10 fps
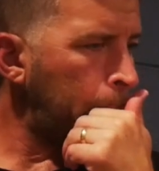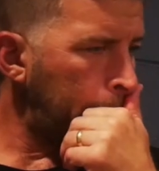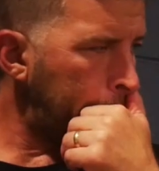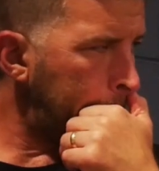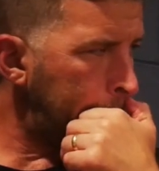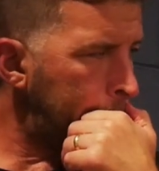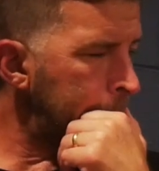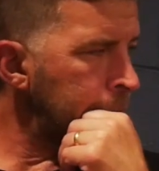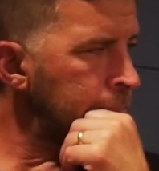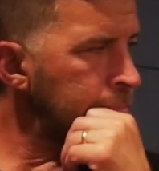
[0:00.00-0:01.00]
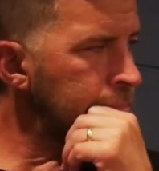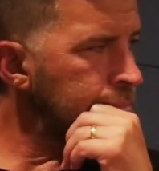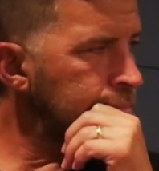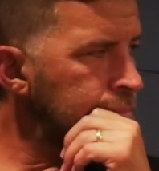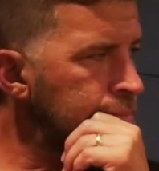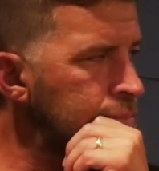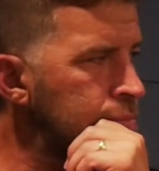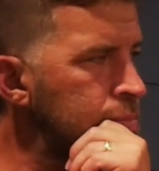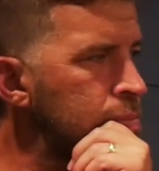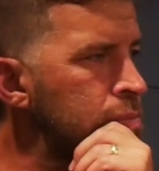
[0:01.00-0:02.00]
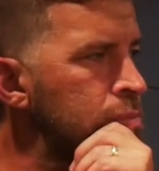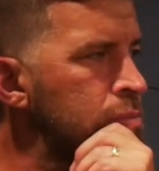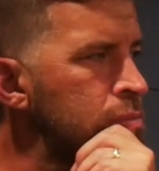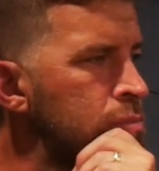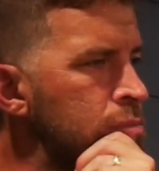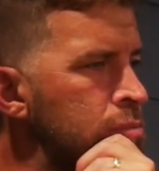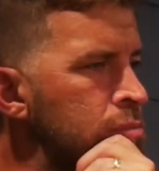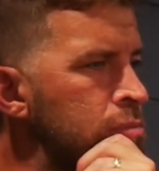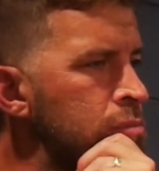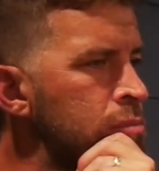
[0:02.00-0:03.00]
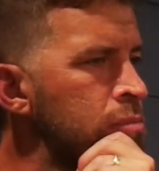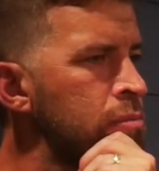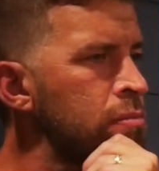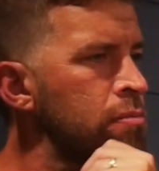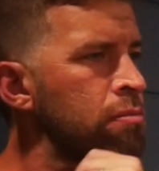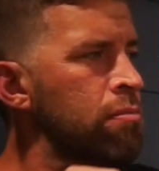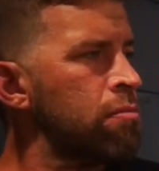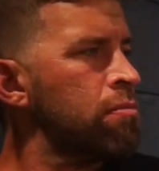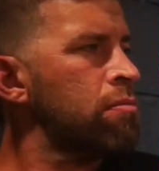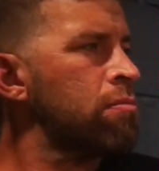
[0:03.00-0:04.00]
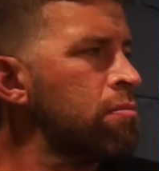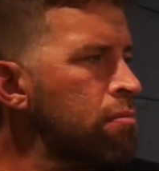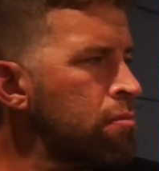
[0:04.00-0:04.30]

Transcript: No words are spoken by the person on screen.